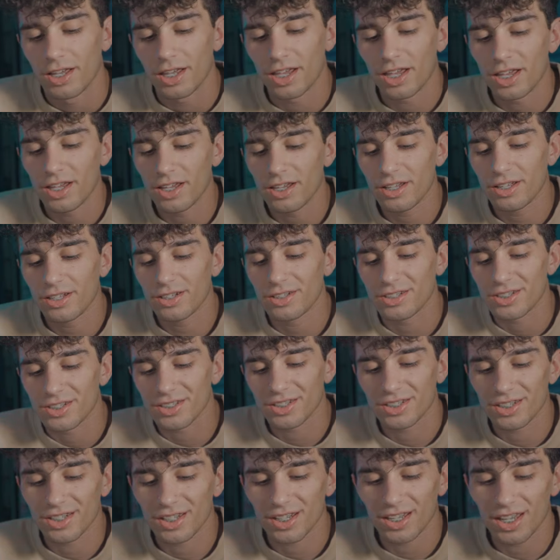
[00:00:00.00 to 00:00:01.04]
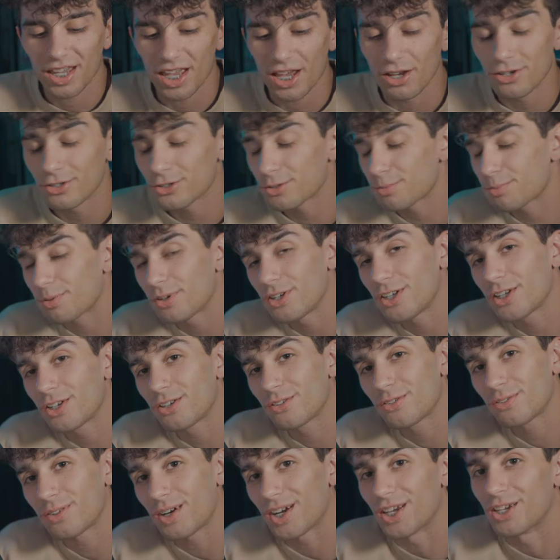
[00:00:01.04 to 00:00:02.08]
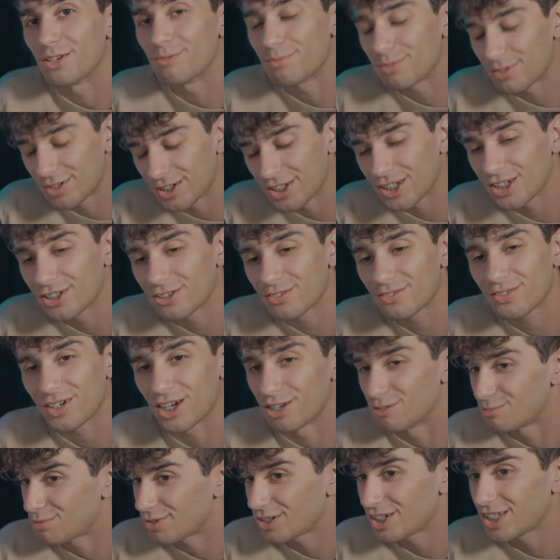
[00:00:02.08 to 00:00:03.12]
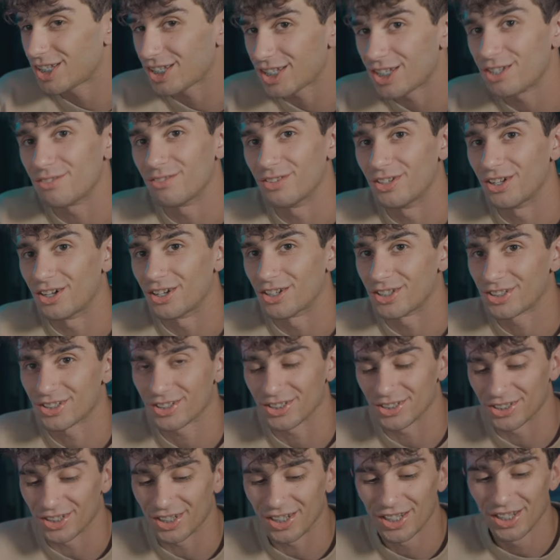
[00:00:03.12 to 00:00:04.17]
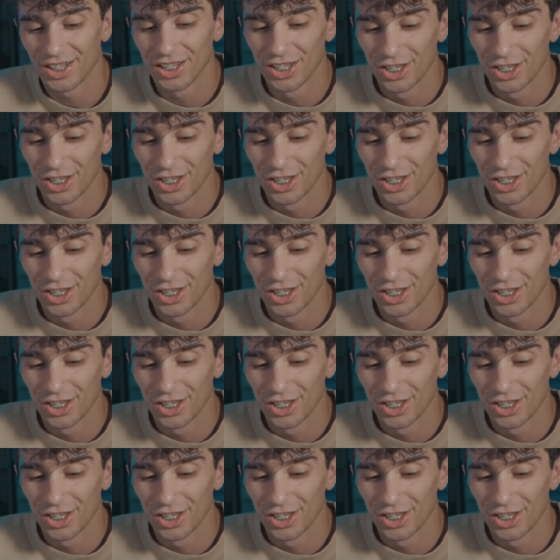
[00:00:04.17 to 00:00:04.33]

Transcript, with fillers: And it was a pretty good fight. Pretty good fight. Pretty even, honestly.